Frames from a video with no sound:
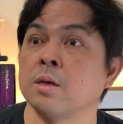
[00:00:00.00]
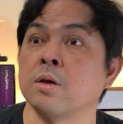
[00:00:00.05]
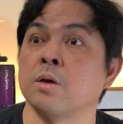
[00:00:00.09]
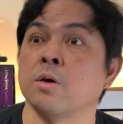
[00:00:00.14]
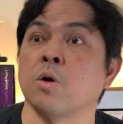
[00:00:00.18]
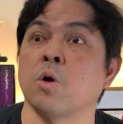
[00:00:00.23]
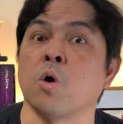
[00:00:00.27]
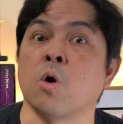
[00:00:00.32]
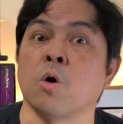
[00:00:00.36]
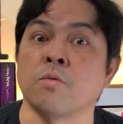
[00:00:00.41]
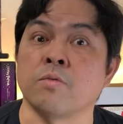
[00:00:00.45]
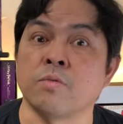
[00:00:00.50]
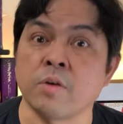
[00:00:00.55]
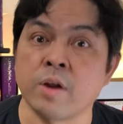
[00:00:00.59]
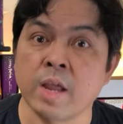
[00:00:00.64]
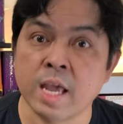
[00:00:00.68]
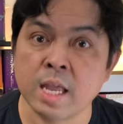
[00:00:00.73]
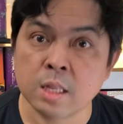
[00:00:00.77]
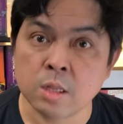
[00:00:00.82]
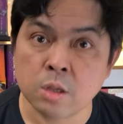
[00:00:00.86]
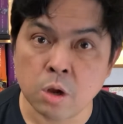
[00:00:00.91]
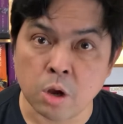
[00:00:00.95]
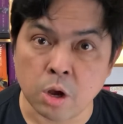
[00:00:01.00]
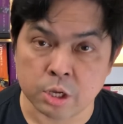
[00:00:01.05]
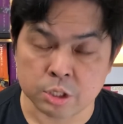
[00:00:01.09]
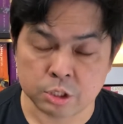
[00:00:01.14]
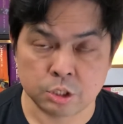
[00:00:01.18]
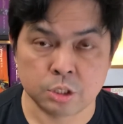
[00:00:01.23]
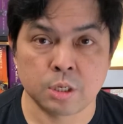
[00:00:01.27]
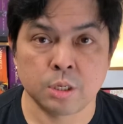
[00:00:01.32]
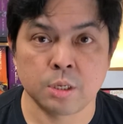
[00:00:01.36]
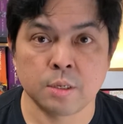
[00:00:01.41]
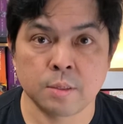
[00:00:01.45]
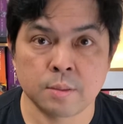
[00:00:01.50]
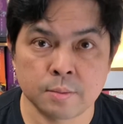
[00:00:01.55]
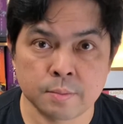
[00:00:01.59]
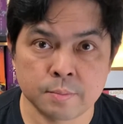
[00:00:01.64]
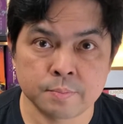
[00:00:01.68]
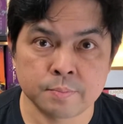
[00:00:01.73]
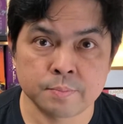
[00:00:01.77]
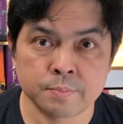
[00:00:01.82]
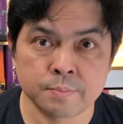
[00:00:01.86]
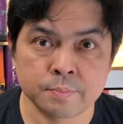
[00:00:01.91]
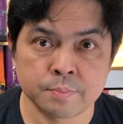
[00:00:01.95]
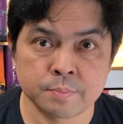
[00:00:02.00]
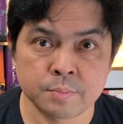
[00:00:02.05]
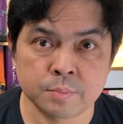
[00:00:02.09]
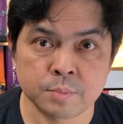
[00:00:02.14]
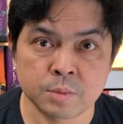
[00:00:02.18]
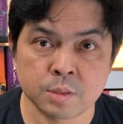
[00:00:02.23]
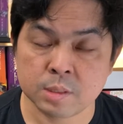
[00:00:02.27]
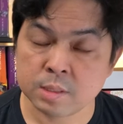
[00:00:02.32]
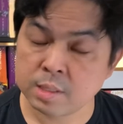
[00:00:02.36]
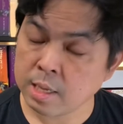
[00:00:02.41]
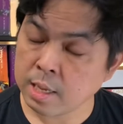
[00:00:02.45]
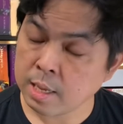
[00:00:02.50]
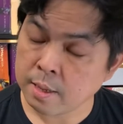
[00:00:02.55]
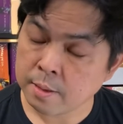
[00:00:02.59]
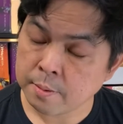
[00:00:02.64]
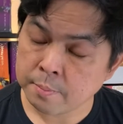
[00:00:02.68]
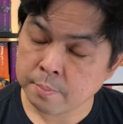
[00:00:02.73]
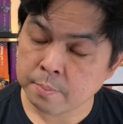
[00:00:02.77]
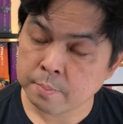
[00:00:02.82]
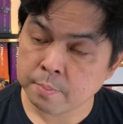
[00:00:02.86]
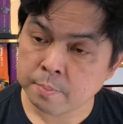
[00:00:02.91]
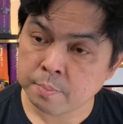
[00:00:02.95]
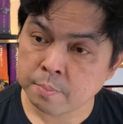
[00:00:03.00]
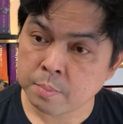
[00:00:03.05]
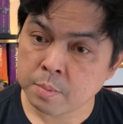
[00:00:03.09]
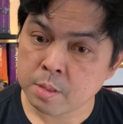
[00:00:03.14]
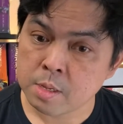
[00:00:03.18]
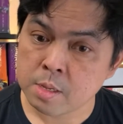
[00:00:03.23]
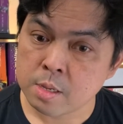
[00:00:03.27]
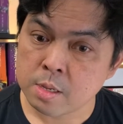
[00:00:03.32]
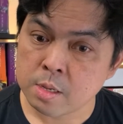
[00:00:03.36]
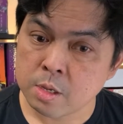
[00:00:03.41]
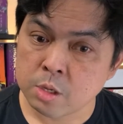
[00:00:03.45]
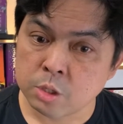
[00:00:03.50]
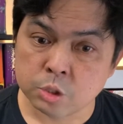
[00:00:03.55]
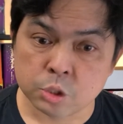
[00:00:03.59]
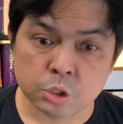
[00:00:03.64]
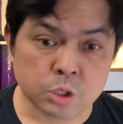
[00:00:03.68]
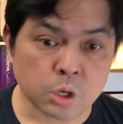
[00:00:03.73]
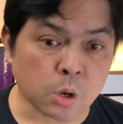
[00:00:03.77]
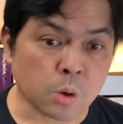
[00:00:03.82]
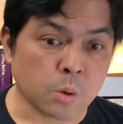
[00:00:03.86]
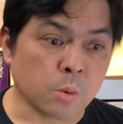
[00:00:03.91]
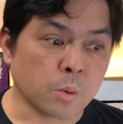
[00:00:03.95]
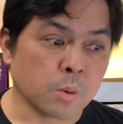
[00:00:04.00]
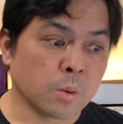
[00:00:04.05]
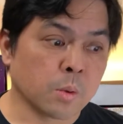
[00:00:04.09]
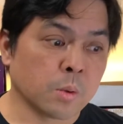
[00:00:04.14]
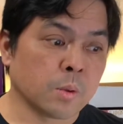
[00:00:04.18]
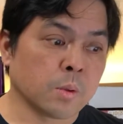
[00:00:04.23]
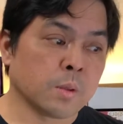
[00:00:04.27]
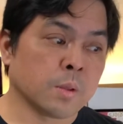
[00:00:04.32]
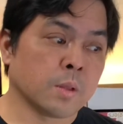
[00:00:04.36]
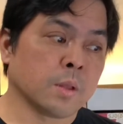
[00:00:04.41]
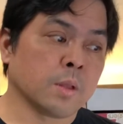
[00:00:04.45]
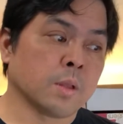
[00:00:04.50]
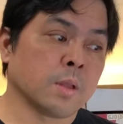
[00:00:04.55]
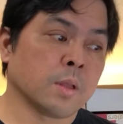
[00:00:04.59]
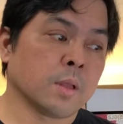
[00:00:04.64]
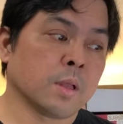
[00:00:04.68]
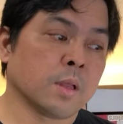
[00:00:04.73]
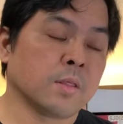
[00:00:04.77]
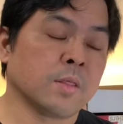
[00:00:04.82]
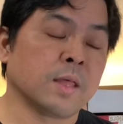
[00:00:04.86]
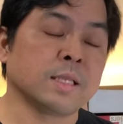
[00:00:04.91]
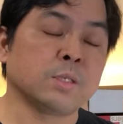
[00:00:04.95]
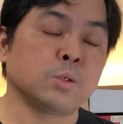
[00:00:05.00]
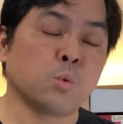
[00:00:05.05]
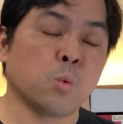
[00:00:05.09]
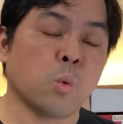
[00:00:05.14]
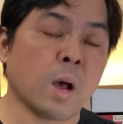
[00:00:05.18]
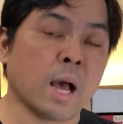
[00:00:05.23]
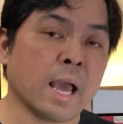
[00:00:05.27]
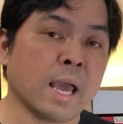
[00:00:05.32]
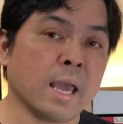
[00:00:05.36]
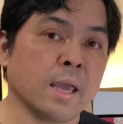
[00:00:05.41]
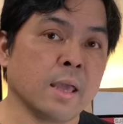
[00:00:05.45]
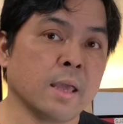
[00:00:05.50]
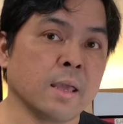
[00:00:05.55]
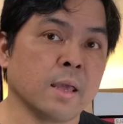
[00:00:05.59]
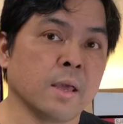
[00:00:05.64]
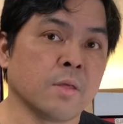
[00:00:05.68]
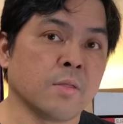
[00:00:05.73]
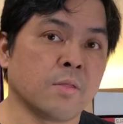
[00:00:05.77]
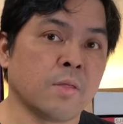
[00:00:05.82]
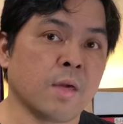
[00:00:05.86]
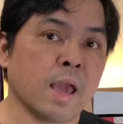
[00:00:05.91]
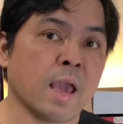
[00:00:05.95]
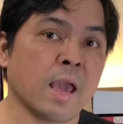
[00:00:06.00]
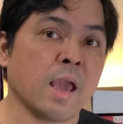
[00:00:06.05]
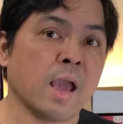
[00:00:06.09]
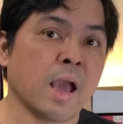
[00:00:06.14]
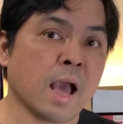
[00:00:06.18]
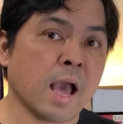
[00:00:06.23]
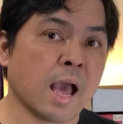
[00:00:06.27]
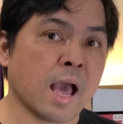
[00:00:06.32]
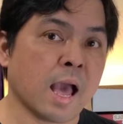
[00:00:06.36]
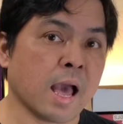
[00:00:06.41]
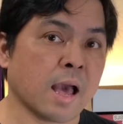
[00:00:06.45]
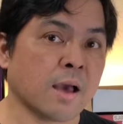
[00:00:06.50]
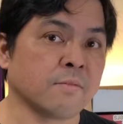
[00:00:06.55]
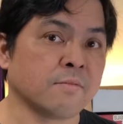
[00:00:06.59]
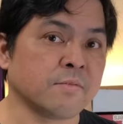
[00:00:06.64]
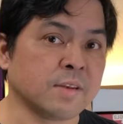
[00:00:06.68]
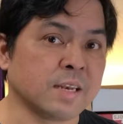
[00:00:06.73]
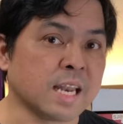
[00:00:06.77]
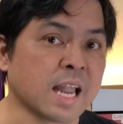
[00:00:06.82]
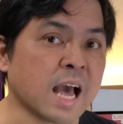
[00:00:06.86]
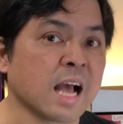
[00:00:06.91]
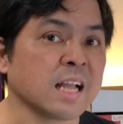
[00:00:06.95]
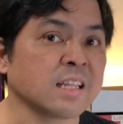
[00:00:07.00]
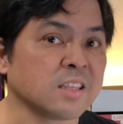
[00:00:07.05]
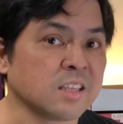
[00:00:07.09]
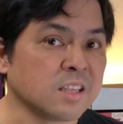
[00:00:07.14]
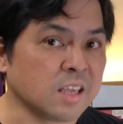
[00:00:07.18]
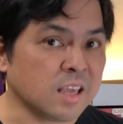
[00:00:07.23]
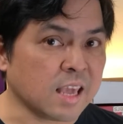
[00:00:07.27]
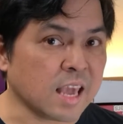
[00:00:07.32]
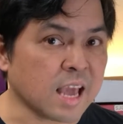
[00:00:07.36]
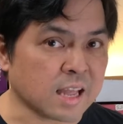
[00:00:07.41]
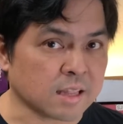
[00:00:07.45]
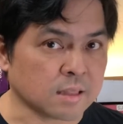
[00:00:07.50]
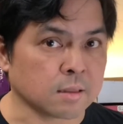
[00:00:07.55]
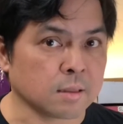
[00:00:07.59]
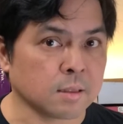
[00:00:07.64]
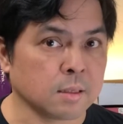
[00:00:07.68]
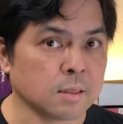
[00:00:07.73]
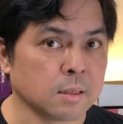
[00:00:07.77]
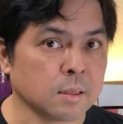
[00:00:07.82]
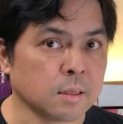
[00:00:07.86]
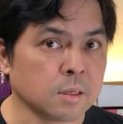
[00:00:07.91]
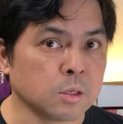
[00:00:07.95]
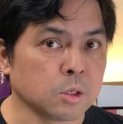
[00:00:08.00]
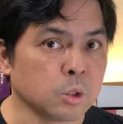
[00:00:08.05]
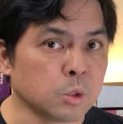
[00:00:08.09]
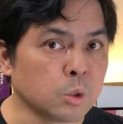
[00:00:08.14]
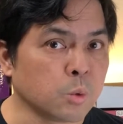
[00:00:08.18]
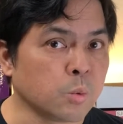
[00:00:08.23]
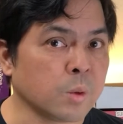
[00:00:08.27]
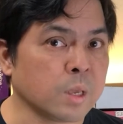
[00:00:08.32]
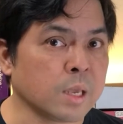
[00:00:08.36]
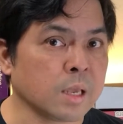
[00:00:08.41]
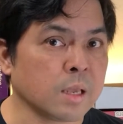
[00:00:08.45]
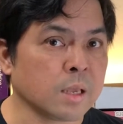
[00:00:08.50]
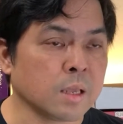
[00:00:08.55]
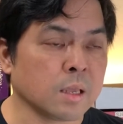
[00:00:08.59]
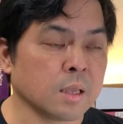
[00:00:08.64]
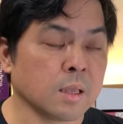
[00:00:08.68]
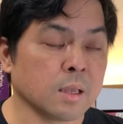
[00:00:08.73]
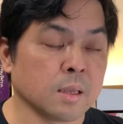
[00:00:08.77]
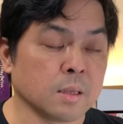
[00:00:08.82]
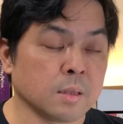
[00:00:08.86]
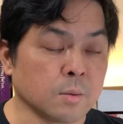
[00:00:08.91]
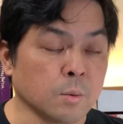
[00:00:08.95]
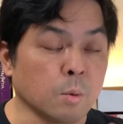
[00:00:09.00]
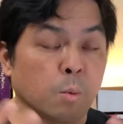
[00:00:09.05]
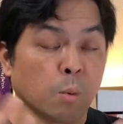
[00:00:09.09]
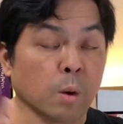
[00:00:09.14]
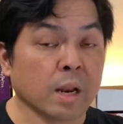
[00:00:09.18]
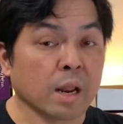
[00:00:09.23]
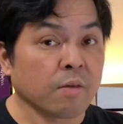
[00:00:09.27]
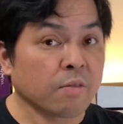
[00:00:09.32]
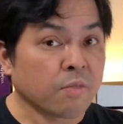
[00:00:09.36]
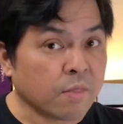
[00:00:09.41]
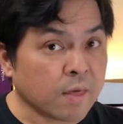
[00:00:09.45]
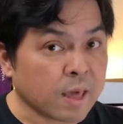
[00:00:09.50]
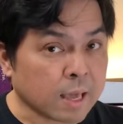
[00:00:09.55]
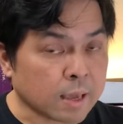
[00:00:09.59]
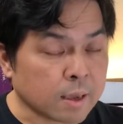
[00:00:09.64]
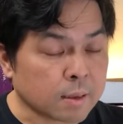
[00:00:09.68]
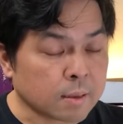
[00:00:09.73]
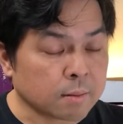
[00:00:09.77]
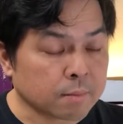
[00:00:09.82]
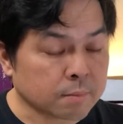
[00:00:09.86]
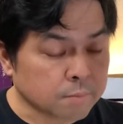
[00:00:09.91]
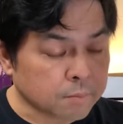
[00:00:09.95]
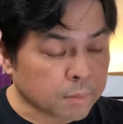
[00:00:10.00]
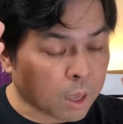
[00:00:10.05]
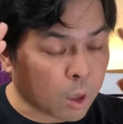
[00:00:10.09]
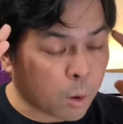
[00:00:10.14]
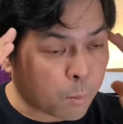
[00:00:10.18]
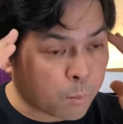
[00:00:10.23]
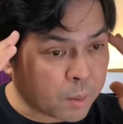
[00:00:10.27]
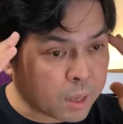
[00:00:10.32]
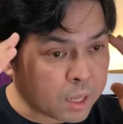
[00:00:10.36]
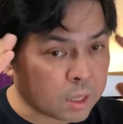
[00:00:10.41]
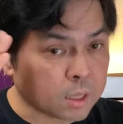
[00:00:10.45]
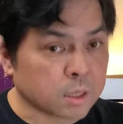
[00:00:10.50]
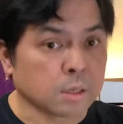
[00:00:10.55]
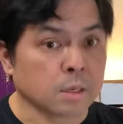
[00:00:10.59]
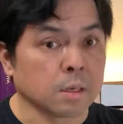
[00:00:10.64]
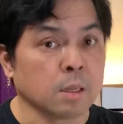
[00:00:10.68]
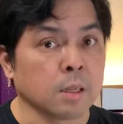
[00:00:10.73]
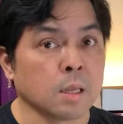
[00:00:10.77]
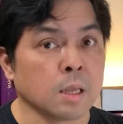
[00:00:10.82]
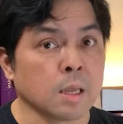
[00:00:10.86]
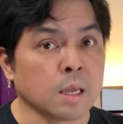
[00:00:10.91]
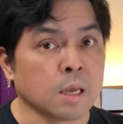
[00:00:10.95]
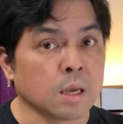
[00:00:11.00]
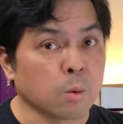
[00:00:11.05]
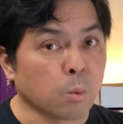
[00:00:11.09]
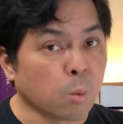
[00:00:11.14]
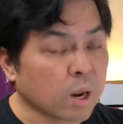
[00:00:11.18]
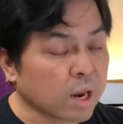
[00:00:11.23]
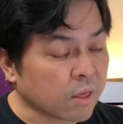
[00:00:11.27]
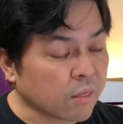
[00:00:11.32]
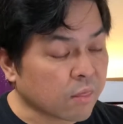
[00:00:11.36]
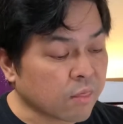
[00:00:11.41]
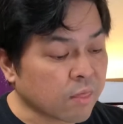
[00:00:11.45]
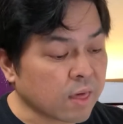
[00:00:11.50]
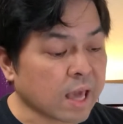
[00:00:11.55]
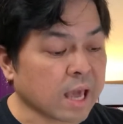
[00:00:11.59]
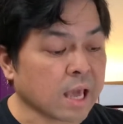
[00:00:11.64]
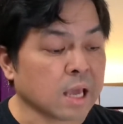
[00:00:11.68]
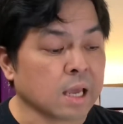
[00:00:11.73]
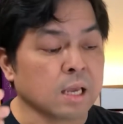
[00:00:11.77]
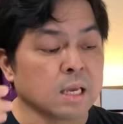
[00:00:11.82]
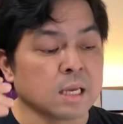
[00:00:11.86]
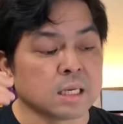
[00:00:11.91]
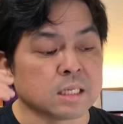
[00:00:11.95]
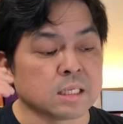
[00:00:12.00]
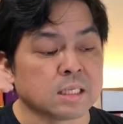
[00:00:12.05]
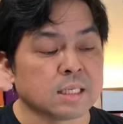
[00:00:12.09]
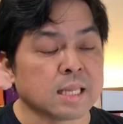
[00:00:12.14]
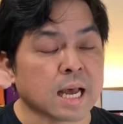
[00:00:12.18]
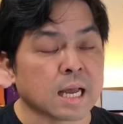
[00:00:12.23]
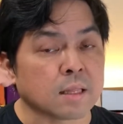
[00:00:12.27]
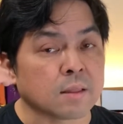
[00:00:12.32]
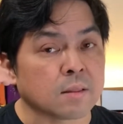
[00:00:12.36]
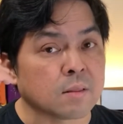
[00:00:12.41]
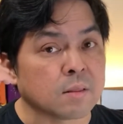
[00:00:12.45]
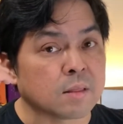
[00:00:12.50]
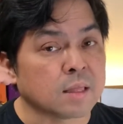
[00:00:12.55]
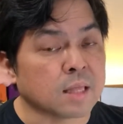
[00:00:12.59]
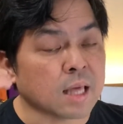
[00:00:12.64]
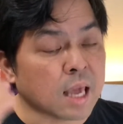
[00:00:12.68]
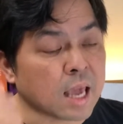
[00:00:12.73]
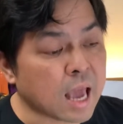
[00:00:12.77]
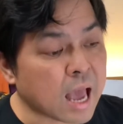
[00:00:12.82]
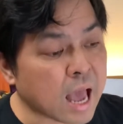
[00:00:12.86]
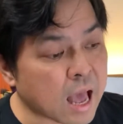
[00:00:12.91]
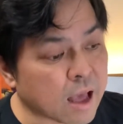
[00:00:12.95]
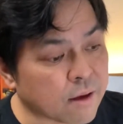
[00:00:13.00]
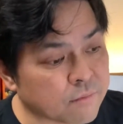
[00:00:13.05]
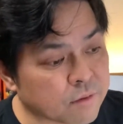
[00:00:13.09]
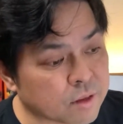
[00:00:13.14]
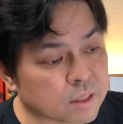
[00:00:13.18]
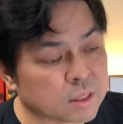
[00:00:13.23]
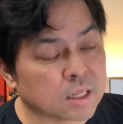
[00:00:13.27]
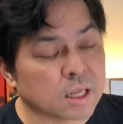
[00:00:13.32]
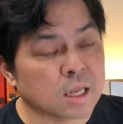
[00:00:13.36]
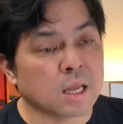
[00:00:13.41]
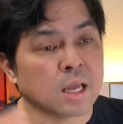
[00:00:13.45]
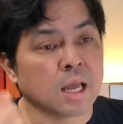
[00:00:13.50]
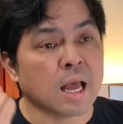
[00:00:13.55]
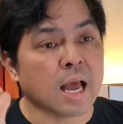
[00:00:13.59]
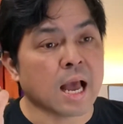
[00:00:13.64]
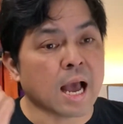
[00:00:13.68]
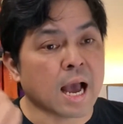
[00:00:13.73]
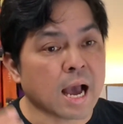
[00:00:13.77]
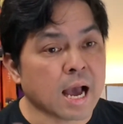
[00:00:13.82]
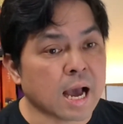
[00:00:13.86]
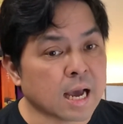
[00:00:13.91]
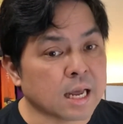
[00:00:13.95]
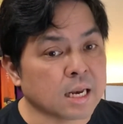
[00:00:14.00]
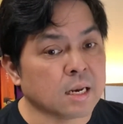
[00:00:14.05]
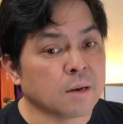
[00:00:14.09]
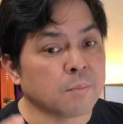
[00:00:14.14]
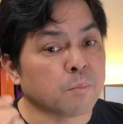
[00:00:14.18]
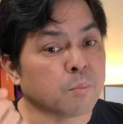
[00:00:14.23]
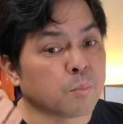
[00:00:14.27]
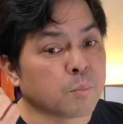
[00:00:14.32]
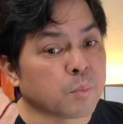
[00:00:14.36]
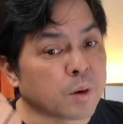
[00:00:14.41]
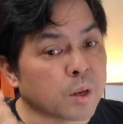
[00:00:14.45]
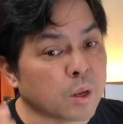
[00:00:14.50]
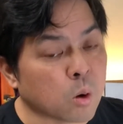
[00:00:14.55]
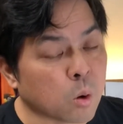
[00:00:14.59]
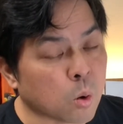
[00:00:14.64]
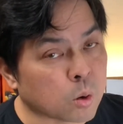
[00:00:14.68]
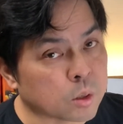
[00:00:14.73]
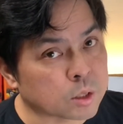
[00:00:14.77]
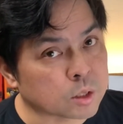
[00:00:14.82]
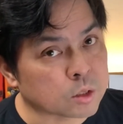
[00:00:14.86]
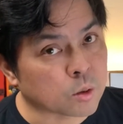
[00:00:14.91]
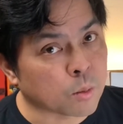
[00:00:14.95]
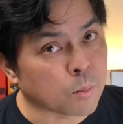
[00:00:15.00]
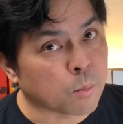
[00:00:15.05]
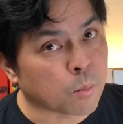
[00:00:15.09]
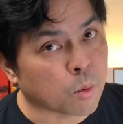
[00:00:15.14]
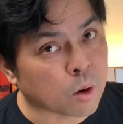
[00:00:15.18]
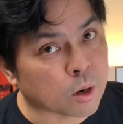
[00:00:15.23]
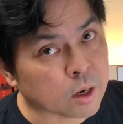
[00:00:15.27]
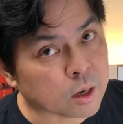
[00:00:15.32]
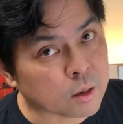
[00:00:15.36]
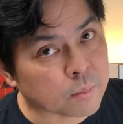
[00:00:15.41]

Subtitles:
overhead cost. See? So that's why they have not yet doing what I think, my opinion, what I think is that they haven't had pre-orders of Monarch